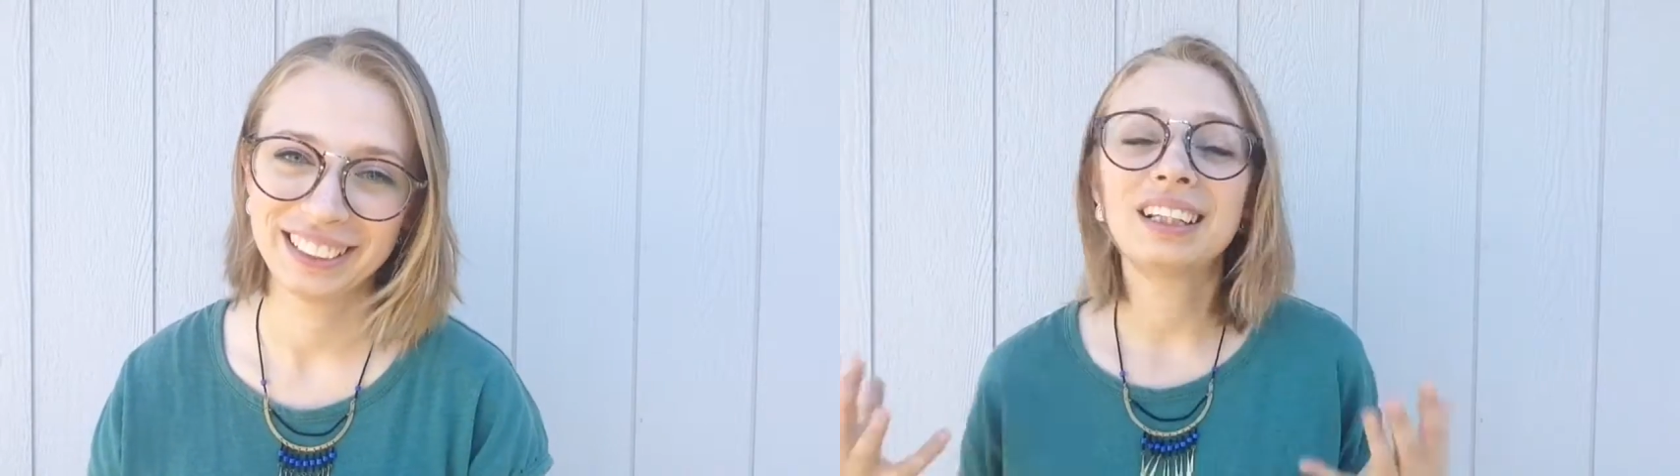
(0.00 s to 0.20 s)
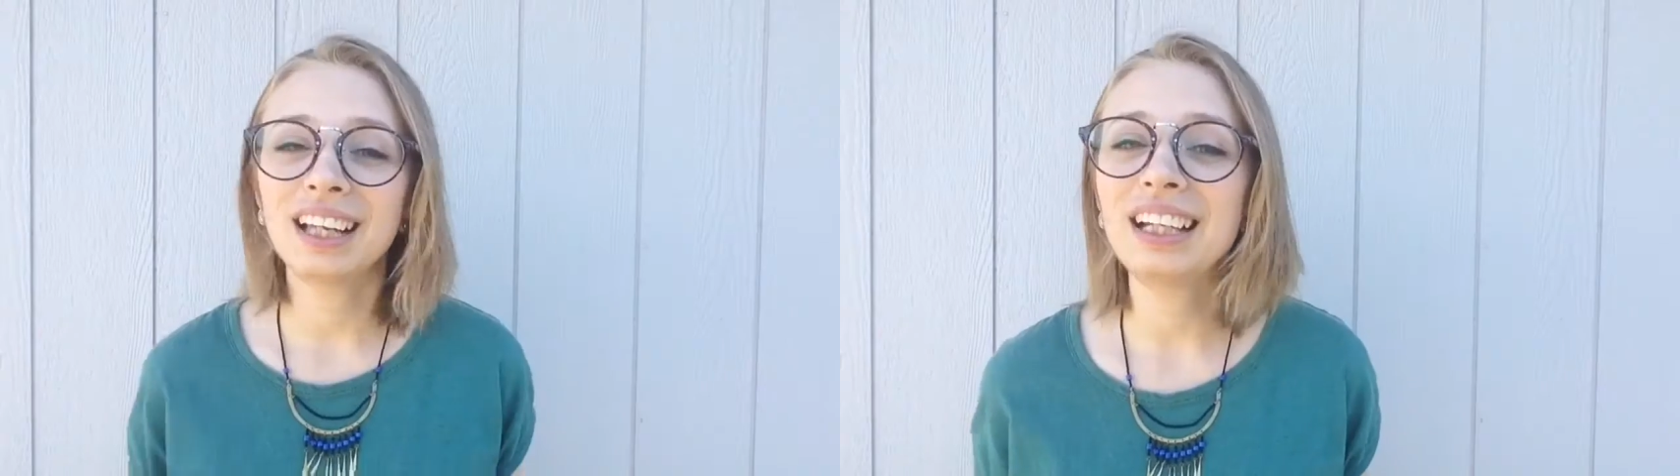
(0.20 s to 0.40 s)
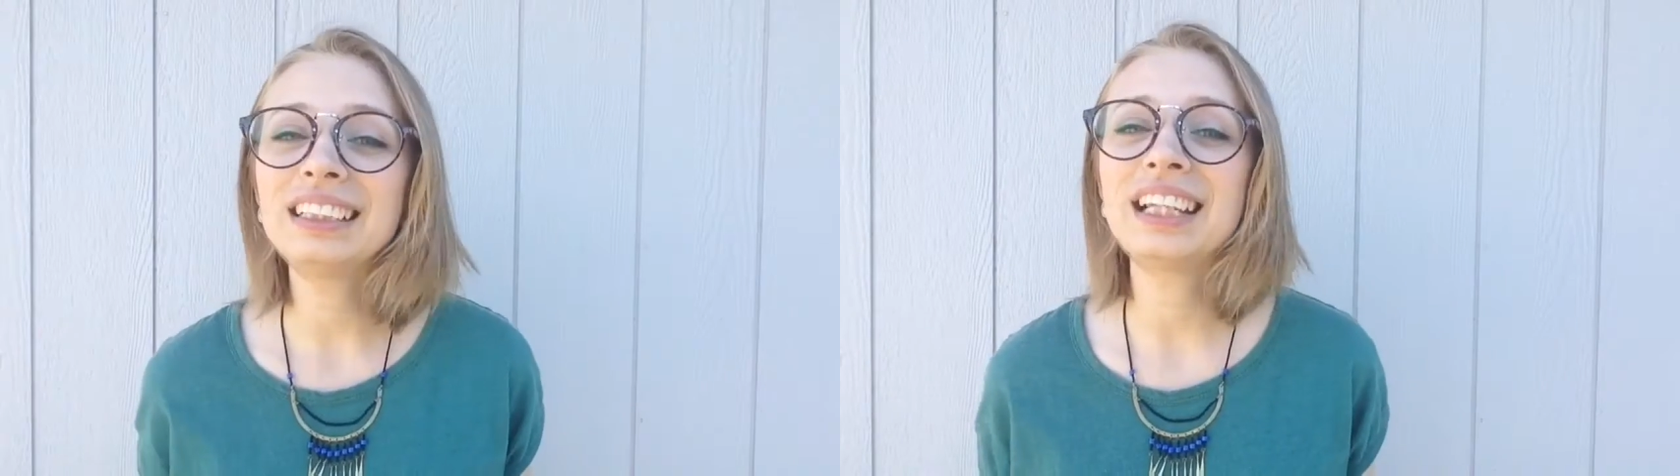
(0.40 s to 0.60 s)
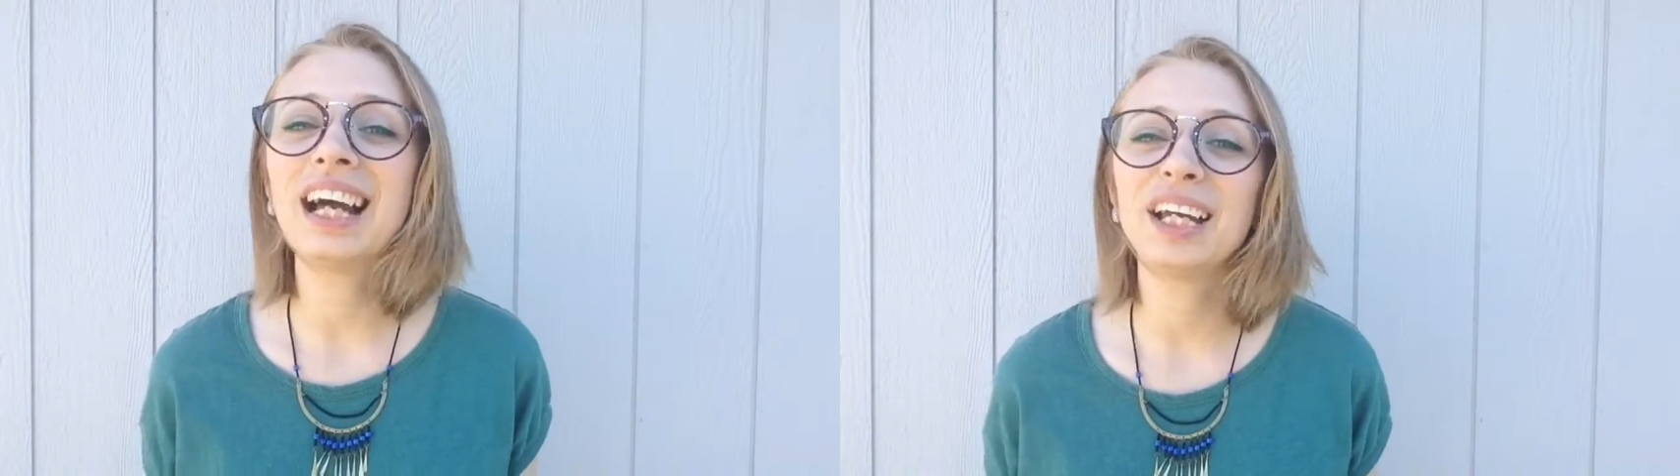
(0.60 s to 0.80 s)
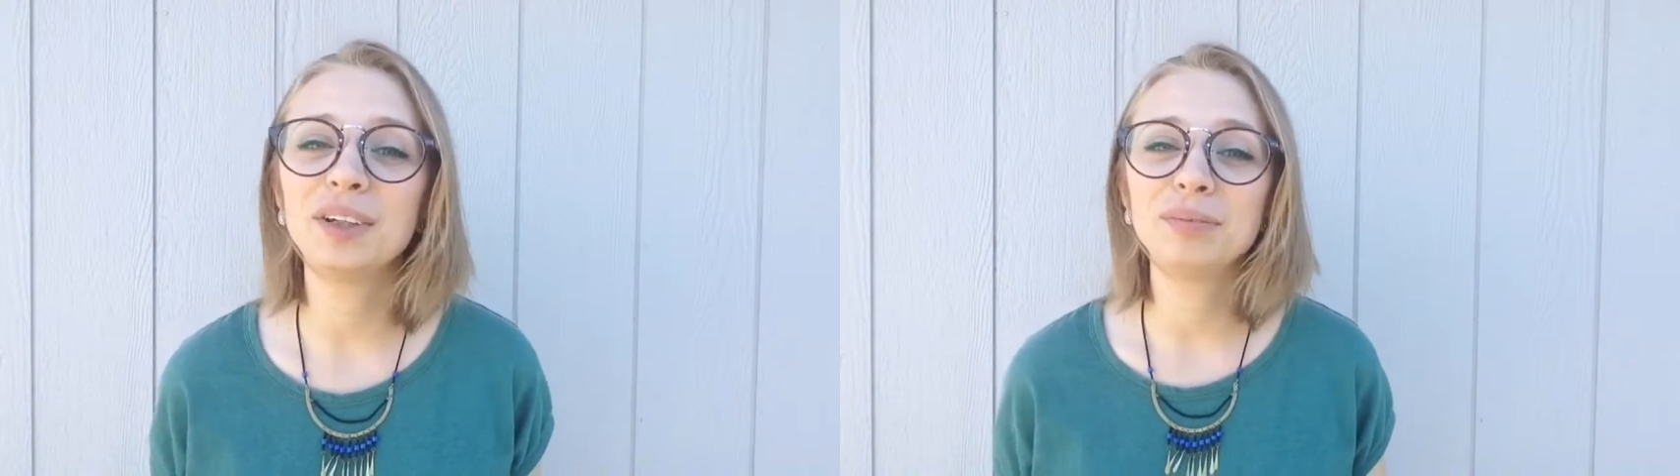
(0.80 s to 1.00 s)
A lot of
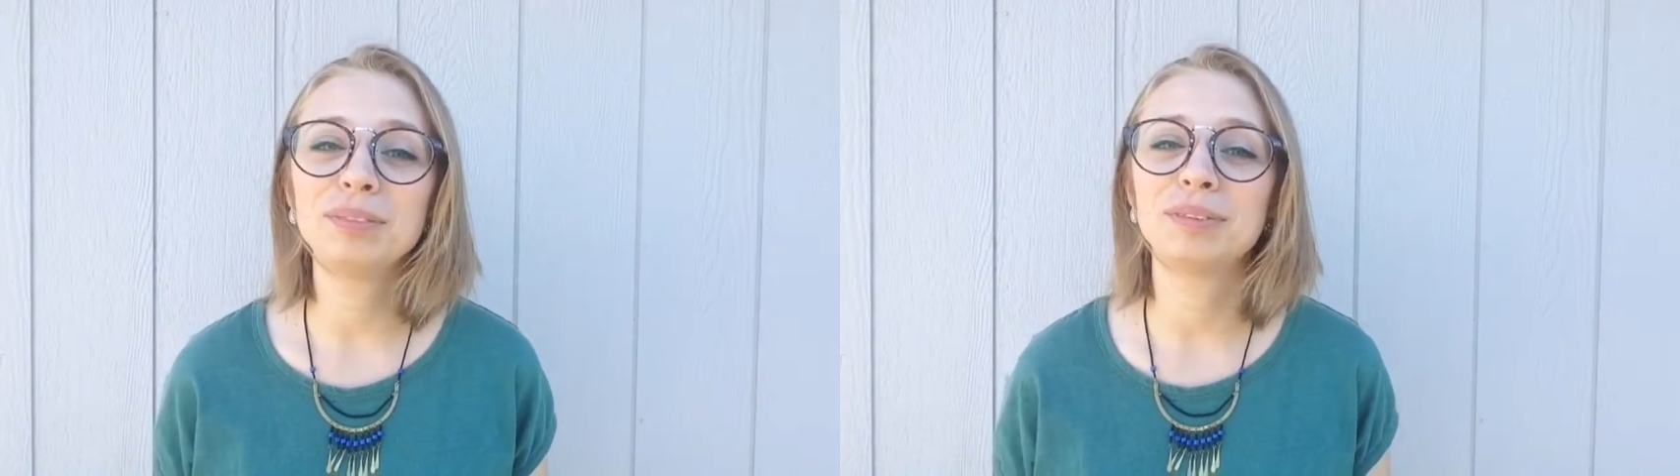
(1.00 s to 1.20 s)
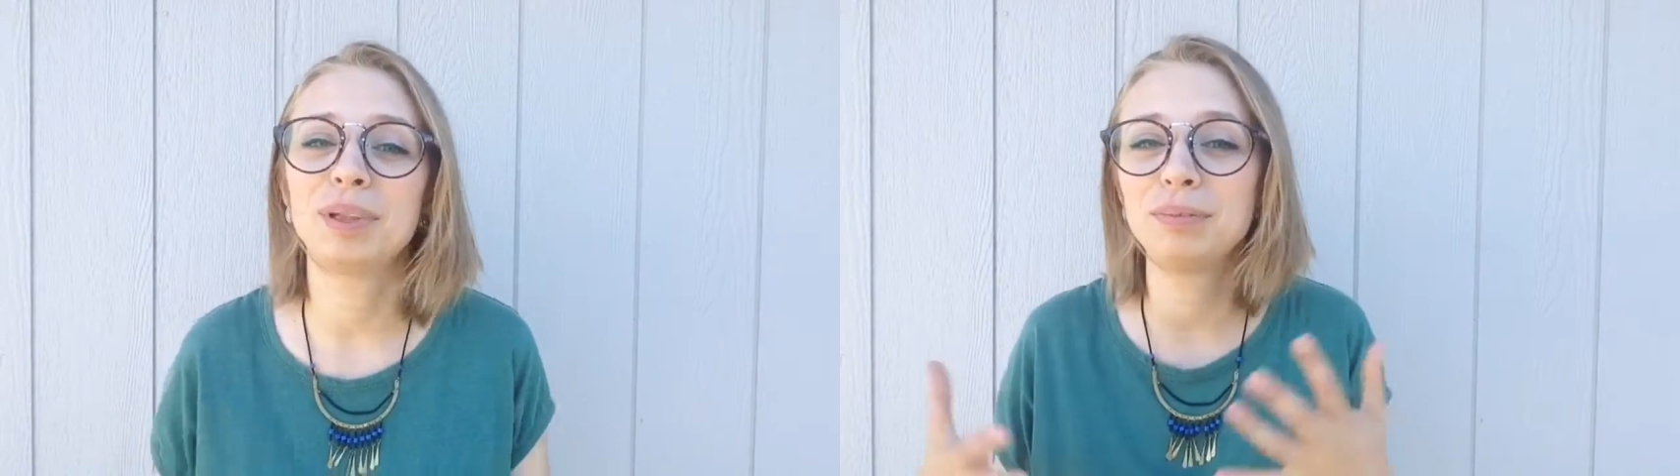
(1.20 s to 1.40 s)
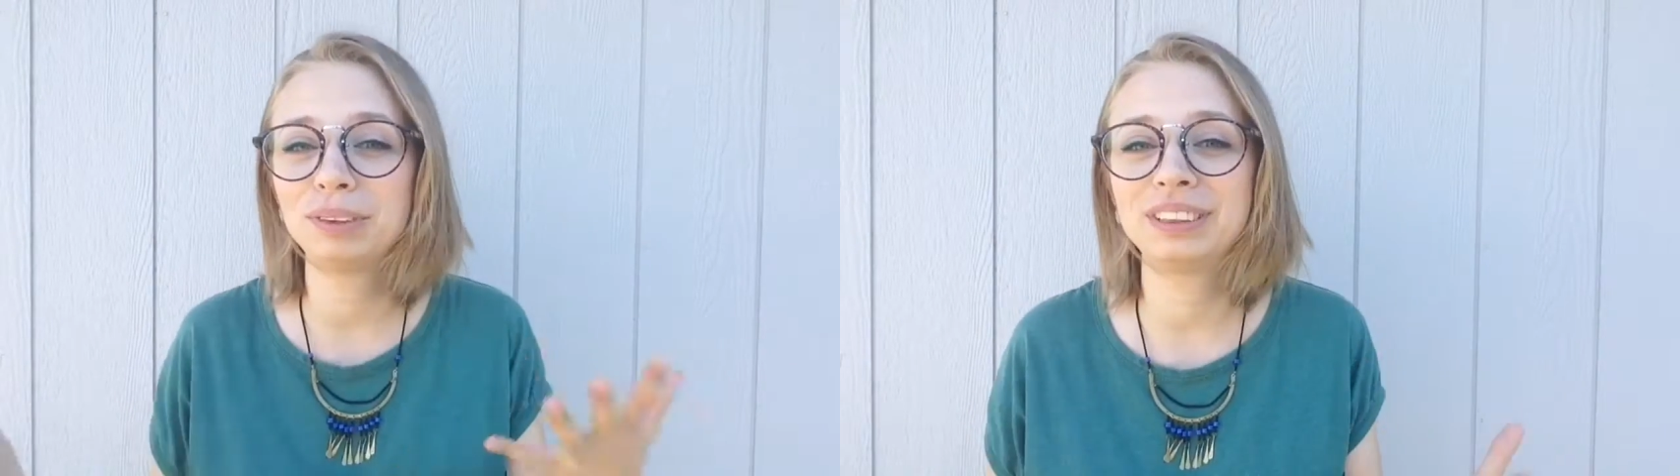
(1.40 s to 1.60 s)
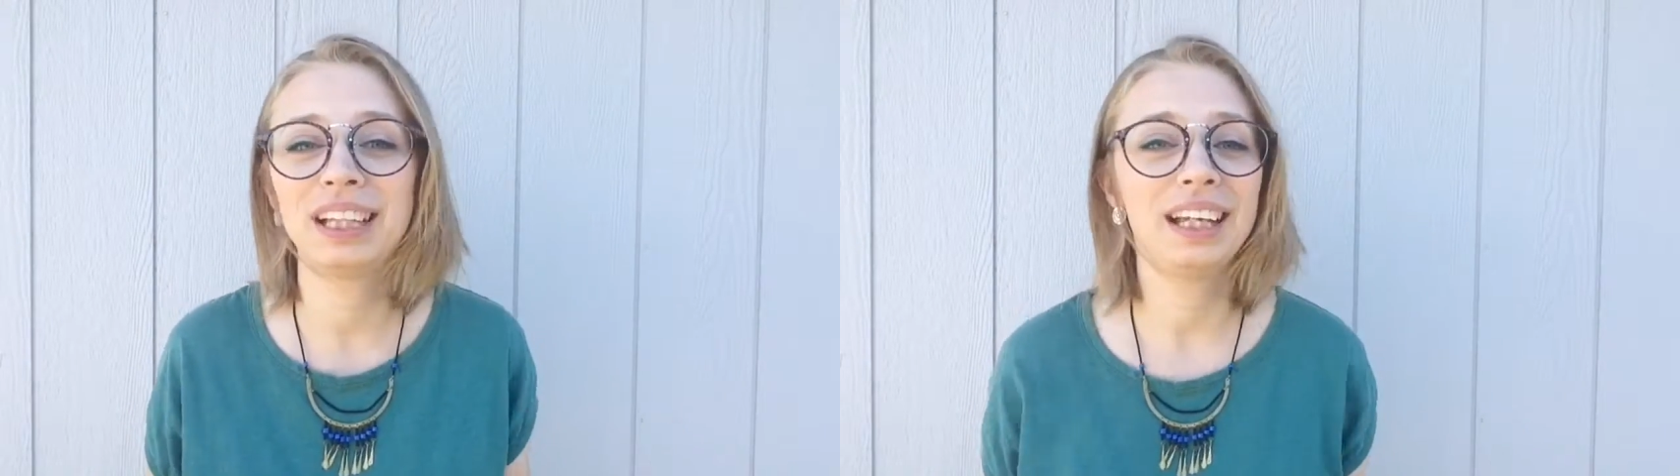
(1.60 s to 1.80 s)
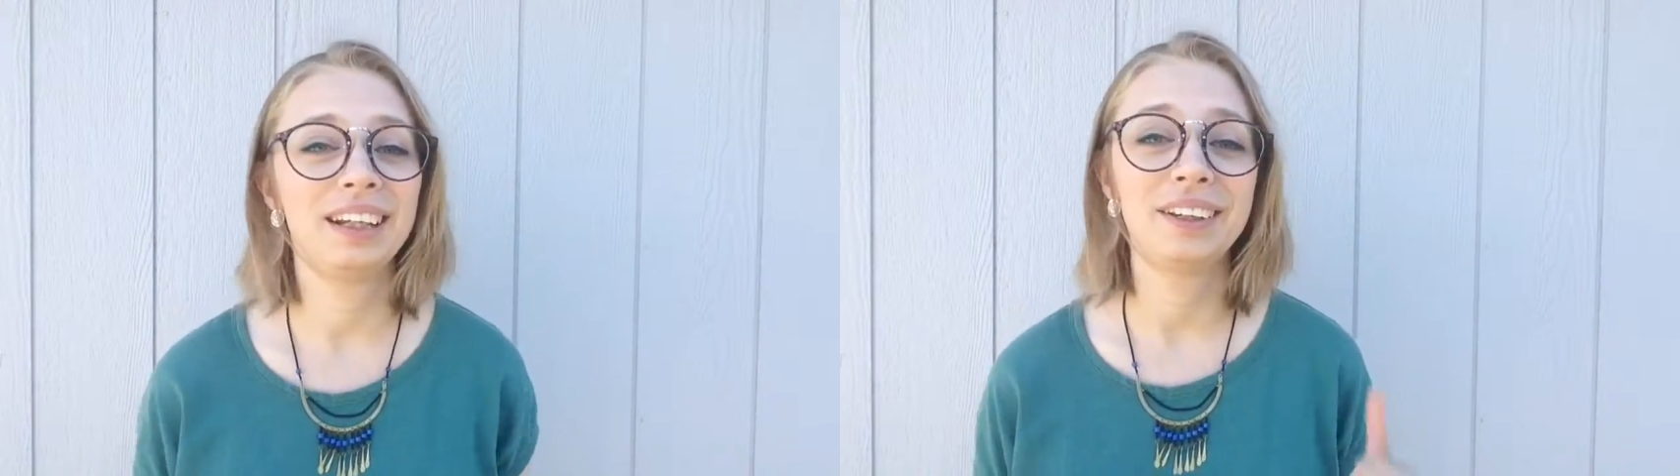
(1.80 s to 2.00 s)
times people say,